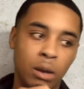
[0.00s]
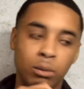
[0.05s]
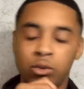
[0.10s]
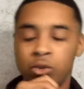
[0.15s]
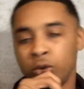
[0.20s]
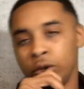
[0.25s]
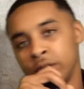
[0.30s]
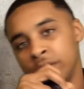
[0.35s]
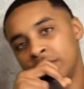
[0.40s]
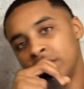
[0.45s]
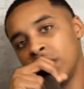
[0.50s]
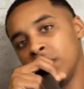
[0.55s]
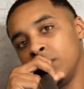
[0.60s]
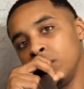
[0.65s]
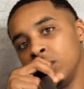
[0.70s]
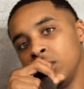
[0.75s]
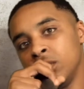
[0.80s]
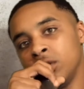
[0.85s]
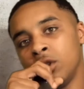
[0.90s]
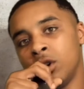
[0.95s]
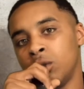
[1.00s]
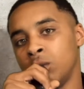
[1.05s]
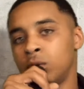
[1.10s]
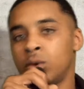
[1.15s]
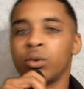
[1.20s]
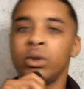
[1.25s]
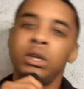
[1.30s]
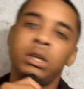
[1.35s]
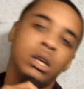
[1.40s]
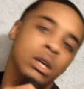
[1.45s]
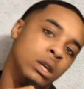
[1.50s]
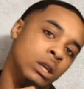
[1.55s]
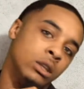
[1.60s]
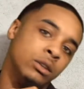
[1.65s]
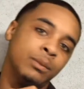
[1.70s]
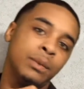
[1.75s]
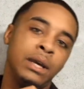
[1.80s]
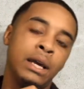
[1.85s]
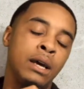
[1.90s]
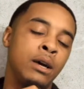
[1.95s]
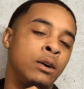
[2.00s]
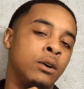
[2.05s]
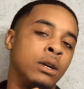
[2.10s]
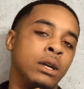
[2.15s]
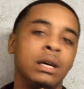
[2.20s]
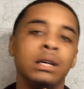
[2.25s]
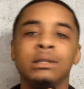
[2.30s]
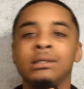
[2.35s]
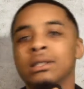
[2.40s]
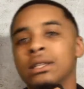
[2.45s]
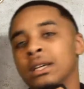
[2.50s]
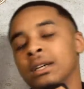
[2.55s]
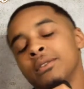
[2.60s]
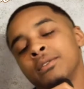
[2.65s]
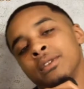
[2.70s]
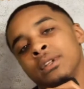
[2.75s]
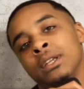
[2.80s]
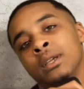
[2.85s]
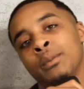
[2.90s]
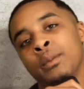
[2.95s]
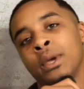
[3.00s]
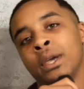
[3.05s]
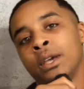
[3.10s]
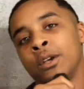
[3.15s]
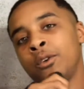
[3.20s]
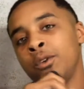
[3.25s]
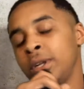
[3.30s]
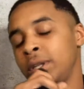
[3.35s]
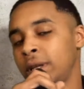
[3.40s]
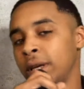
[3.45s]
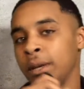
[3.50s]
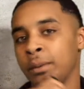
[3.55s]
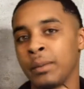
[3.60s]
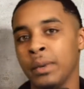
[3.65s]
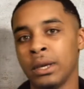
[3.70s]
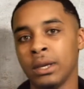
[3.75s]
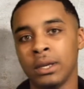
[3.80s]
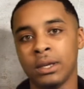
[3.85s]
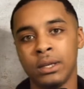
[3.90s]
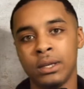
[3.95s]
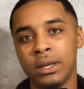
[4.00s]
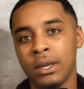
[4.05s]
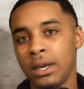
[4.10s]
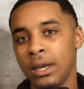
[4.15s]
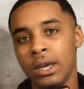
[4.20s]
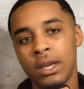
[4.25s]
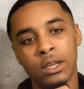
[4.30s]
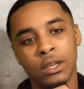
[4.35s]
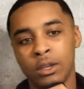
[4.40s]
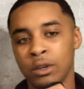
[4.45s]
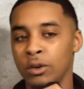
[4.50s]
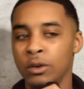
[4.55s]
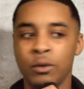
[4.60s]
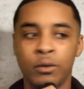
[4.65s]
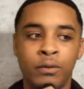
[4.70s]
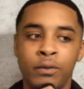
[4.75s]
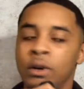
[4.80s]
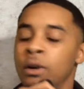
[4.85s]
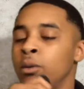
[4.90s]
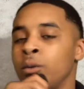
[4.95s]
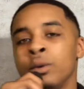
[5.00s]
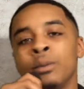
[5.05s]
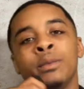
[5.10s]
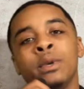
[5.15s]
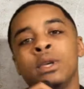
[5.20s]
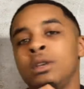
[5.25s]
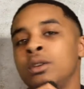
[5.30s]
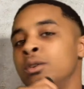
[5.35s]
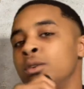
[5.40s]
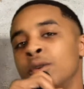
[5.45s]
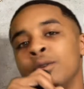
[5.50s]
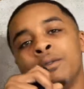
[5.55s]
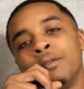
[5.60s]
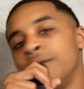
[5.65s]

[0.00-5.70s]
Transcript: I'm 27 years old with three kids, man. I don't got time for that, man. Quit that, man. Come on. You don't fuck with me, you don't